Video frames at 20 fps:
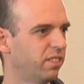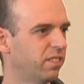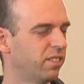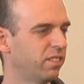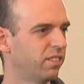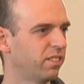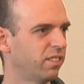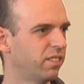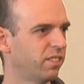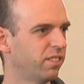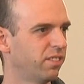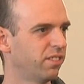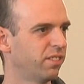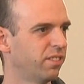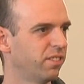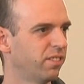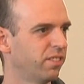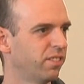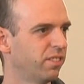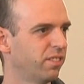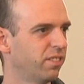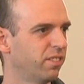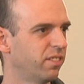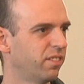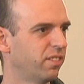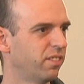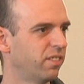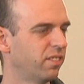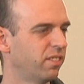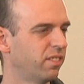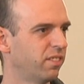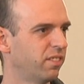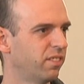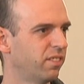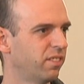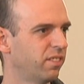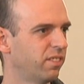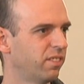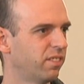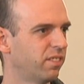card, how do I play with
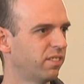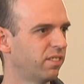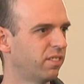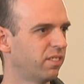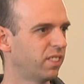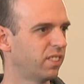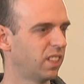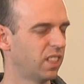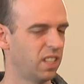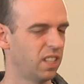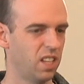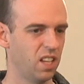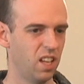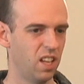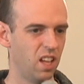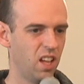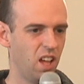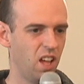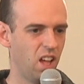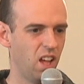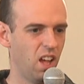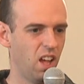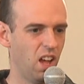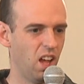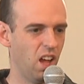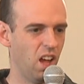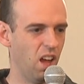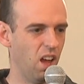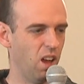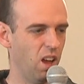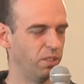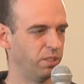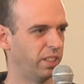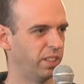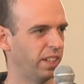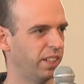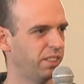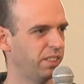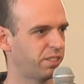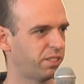this?
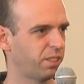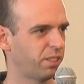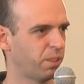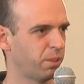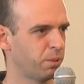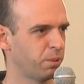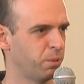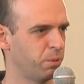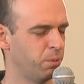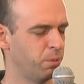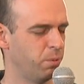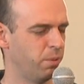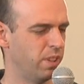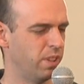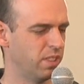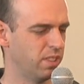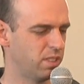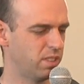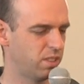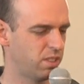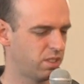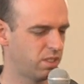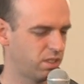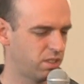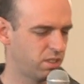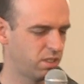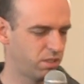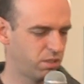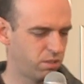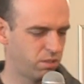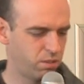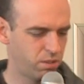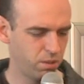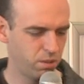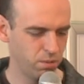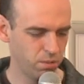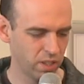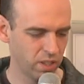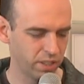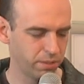Okay, so there's
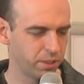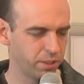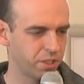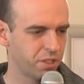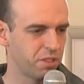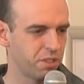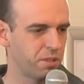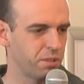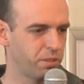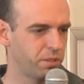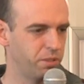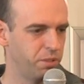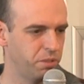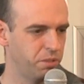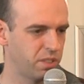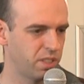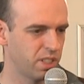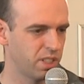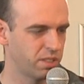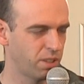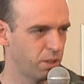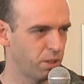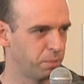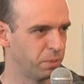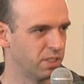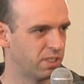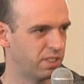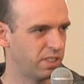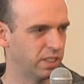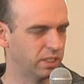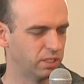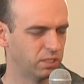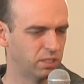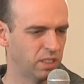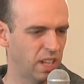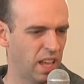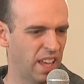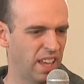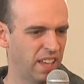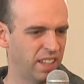two languages you can use. There's
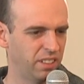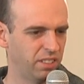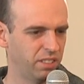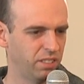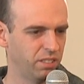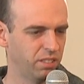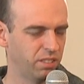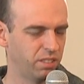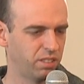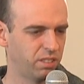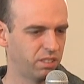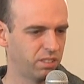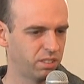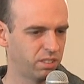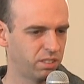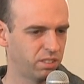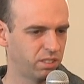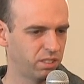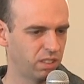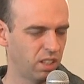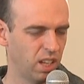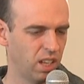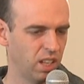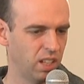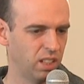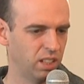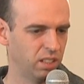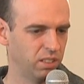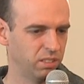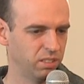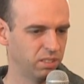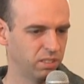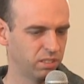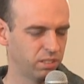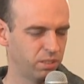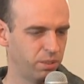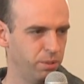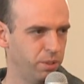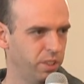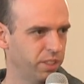OpenCL and uh,
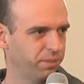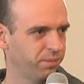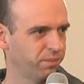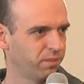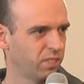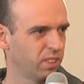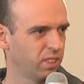CUDA.